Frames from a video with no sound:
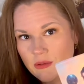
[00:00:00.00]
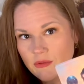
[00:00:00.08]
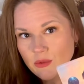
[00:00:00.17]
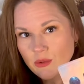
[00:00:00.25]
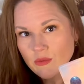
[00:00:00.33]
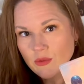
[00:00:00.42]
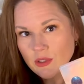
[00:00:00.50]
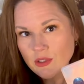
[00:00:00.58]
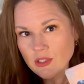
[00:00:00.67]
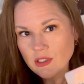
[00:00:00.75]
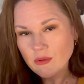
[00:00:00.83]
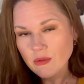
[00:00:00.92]
Four of
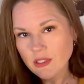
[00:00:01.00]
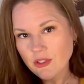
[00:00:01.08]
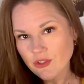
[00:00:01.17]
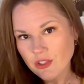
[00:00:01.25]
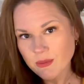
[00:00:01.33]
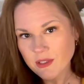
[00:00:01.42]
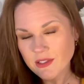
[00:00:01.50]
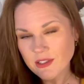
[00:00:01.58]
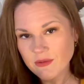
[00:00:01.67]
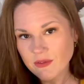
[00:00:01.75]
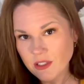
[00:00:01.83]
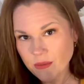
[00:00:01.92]
Wands, a relationship that's
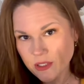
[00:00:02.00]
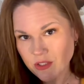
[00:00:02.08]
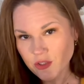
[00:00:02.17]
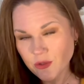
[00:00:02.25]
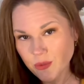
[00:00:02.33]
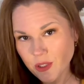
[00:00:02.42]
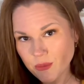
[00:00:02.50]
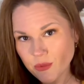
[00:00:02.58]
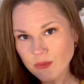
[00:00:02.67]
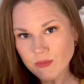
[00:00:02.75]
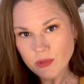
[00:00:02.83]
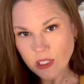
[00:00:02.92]
defined by two
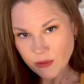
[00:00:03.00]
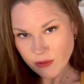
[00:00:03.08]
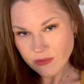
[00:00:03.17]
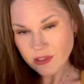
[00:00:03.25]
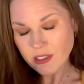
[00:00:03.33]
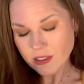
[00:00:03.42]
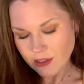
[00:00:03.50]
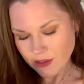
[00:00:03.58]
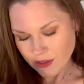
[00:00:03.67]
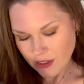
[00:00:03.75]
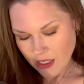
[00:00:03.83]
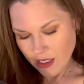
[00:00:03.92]
people, however that is.